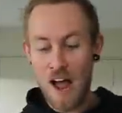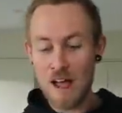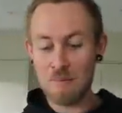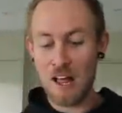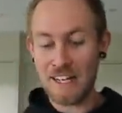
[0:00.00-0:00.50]
I
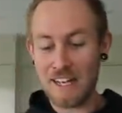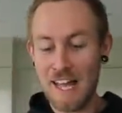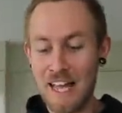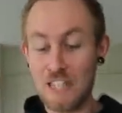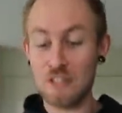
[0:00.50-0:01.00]
am like
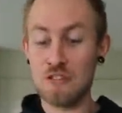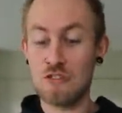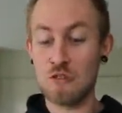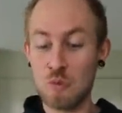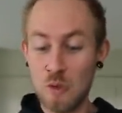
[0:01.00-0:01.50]
an
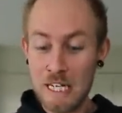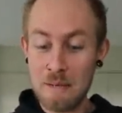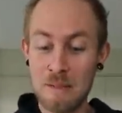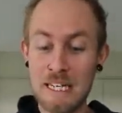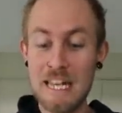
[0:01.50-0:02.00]

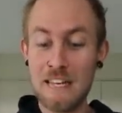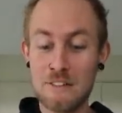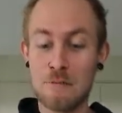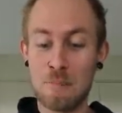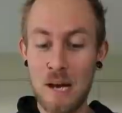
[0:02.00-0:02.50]
extremely
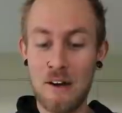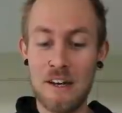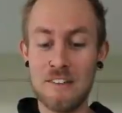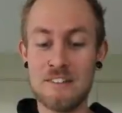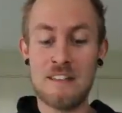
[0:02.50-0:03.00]

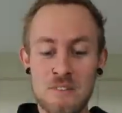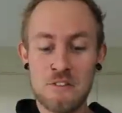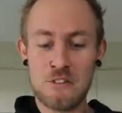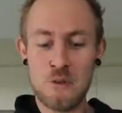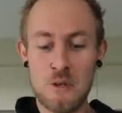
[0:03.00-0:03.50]
experienced
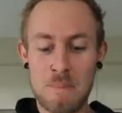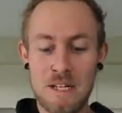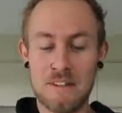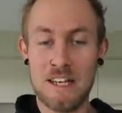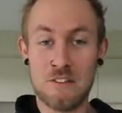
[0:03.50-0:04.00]
scooter
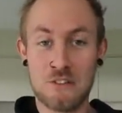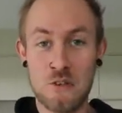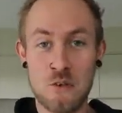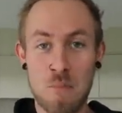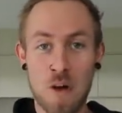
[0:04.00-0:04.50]
builder,
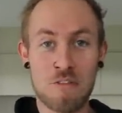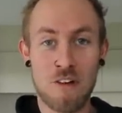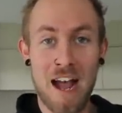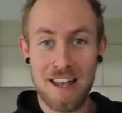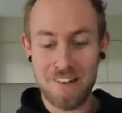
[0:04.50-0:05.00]
scooter
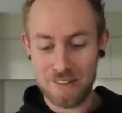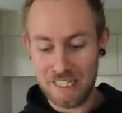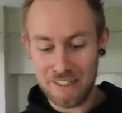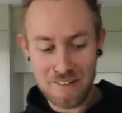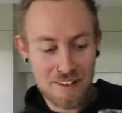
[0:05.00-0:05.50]
modifier,
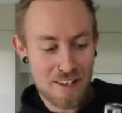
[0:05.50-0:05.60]
okay?